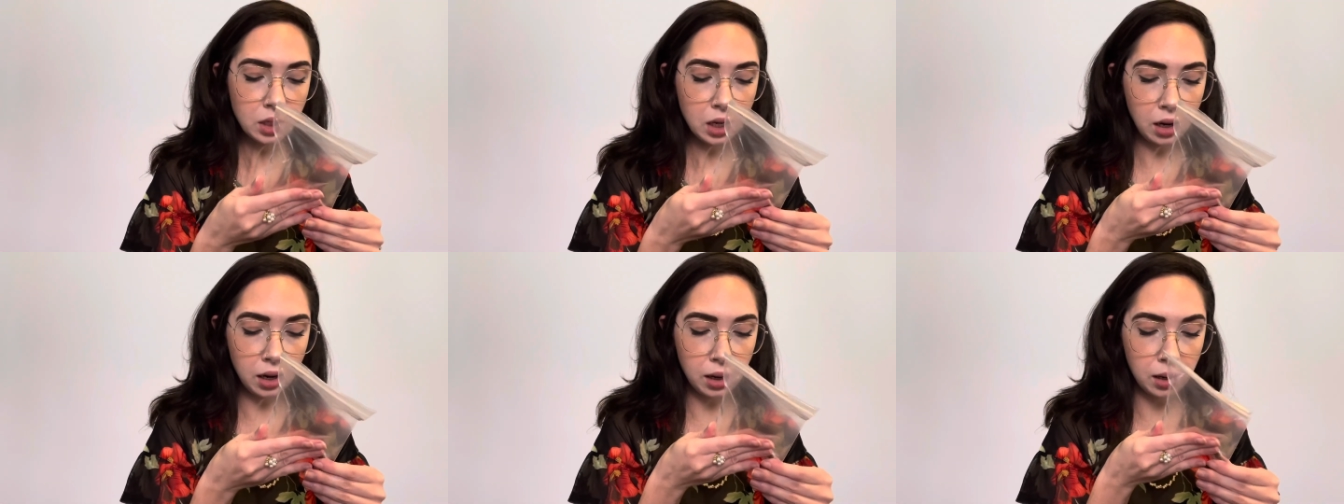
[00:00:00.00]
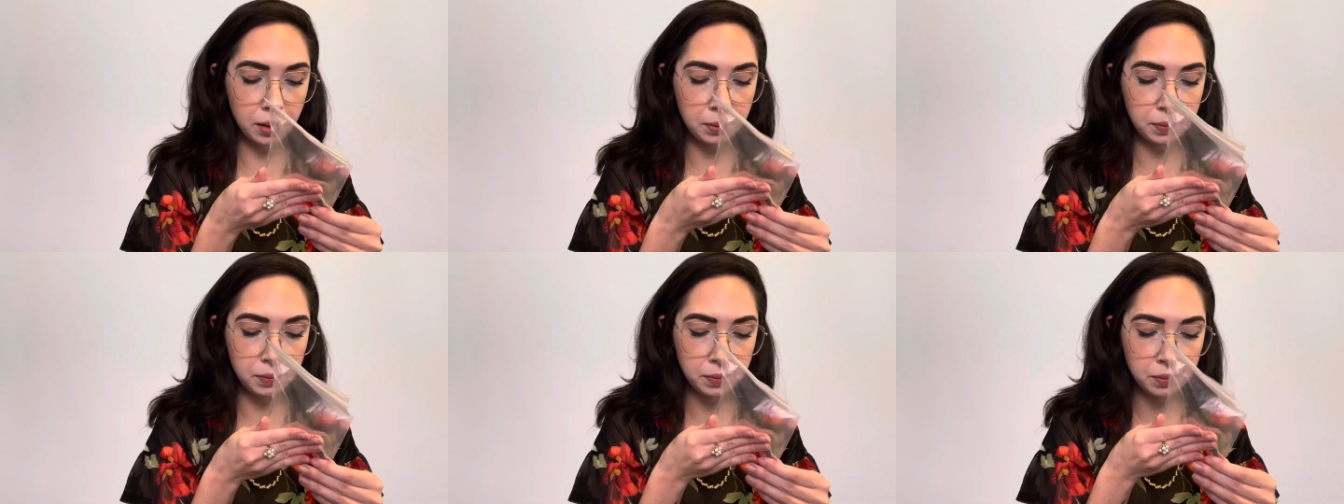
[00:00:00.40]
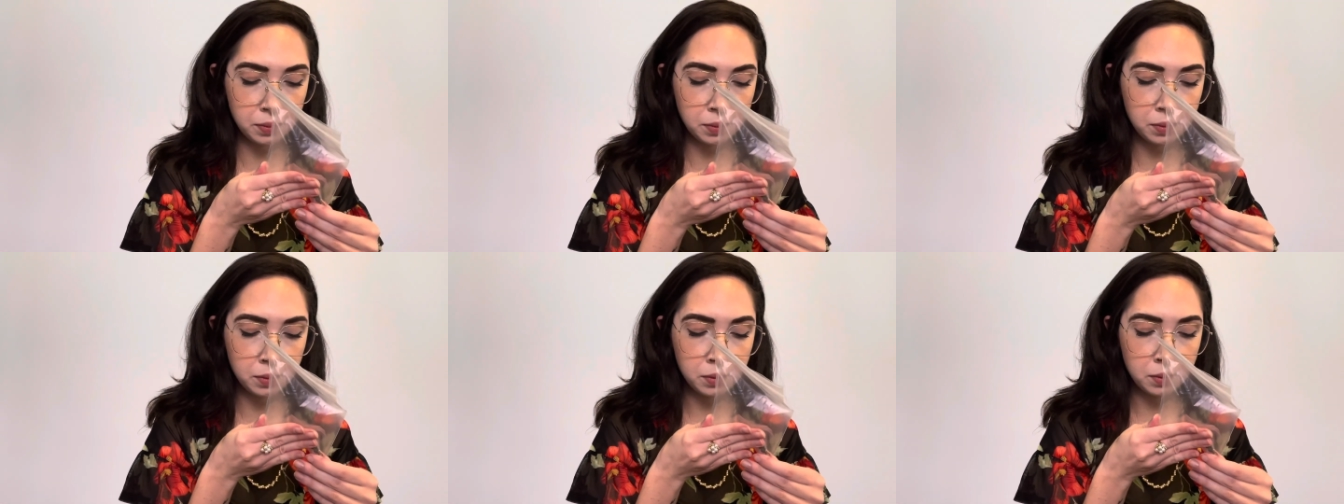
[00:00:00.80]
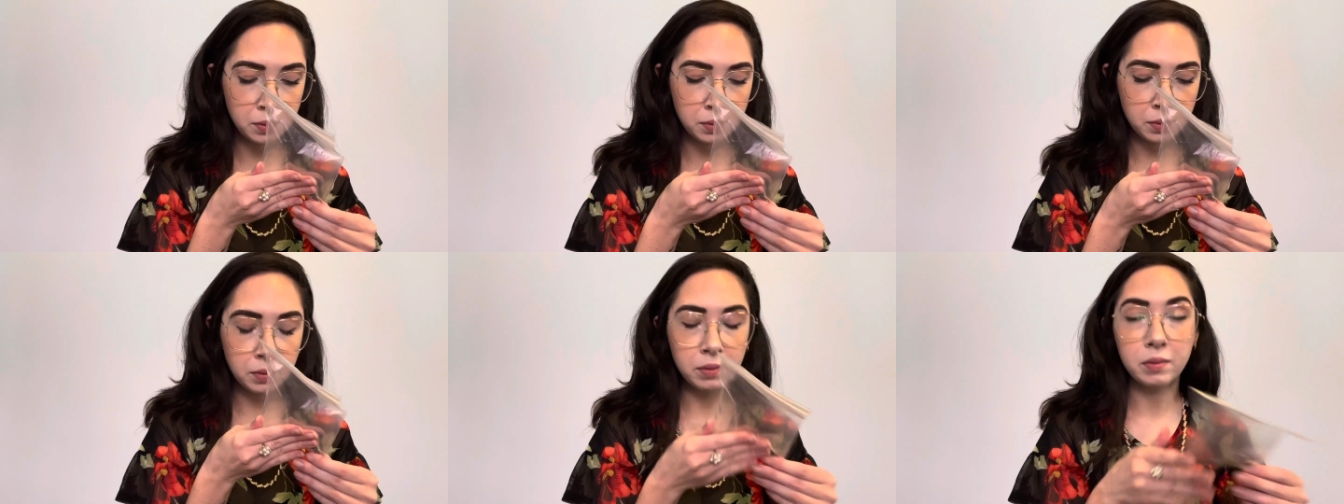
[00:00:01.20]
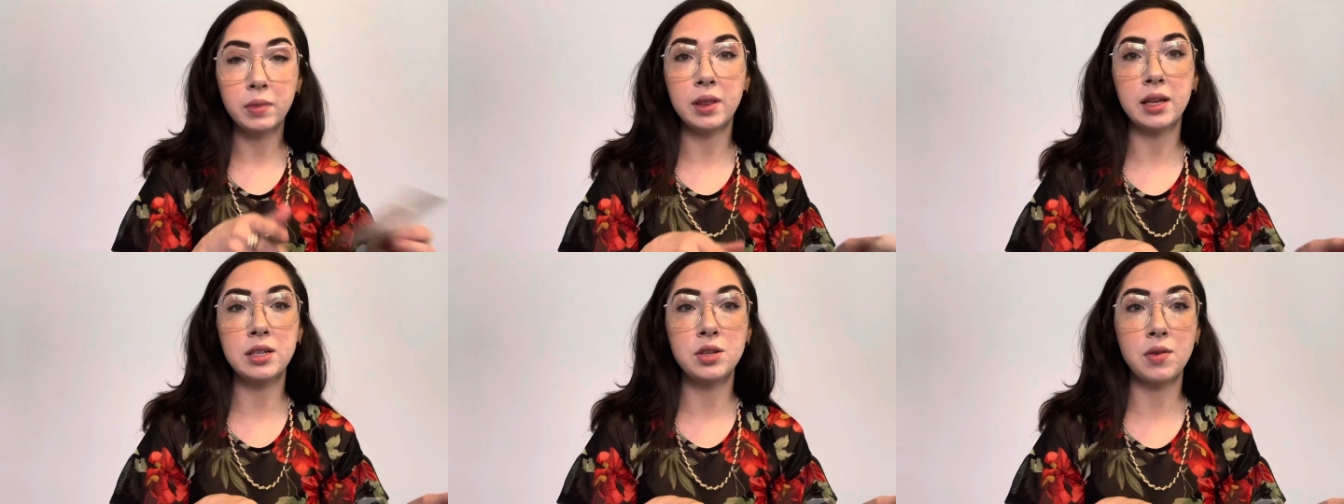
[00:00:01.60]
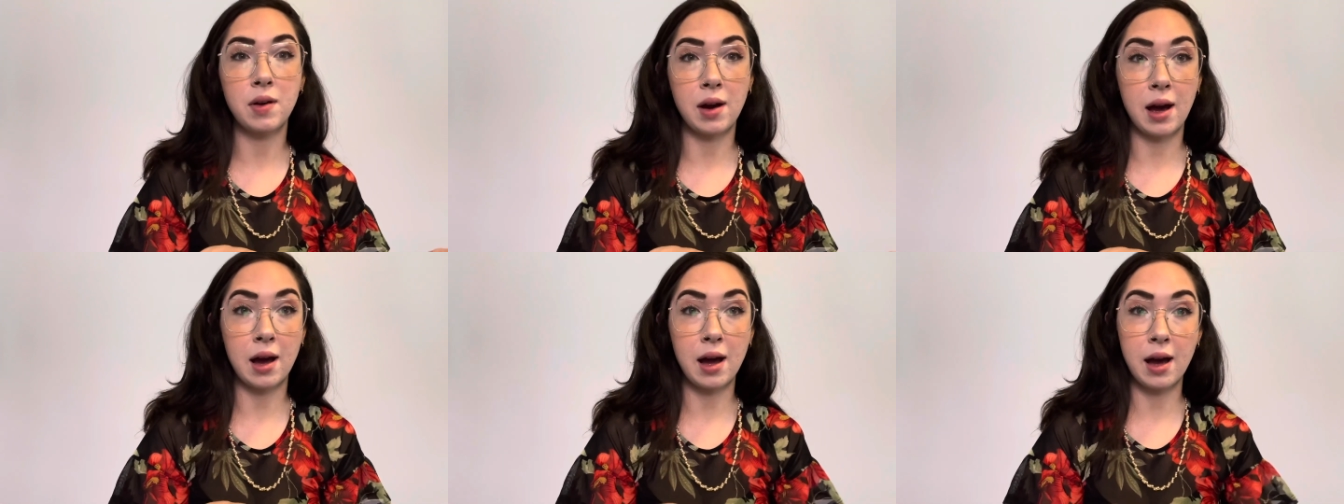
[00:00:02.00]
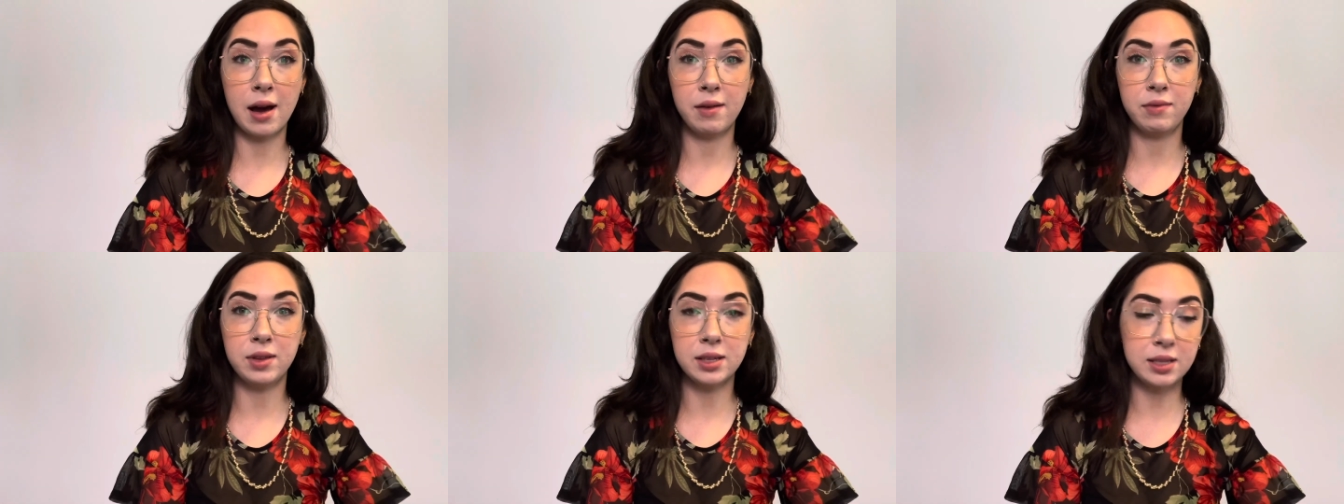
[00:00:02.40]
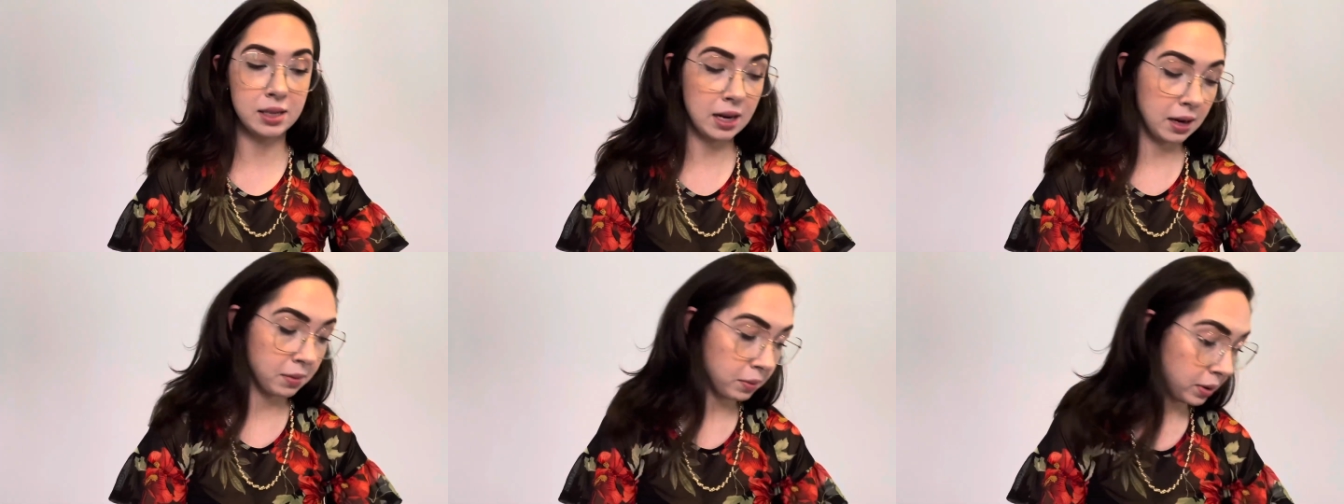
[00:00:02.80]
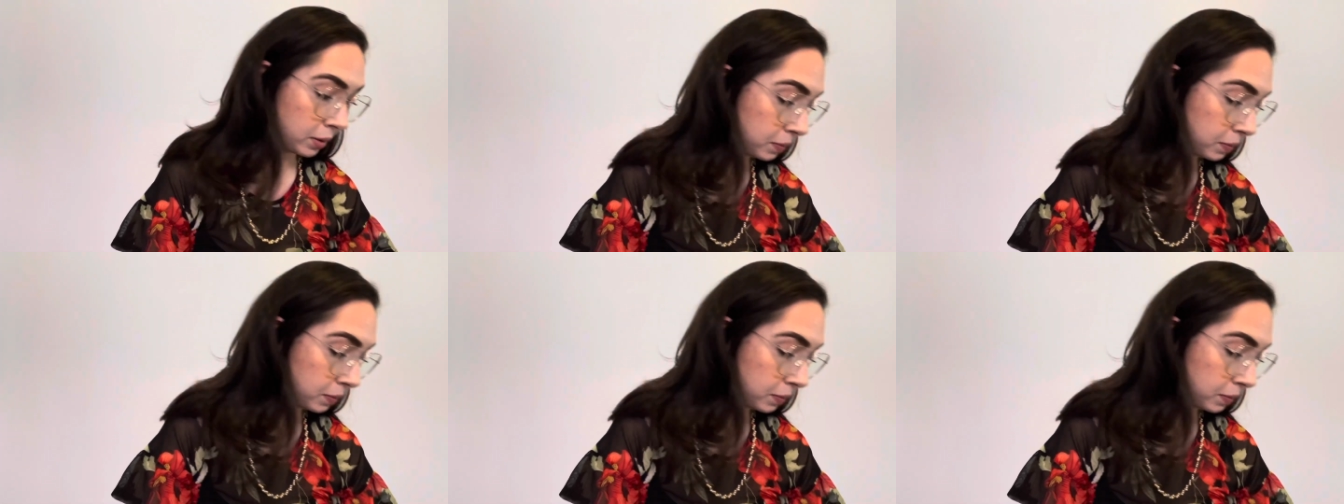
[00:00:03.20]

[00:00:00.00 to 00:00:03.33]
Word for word: Um, but they do have this stamp.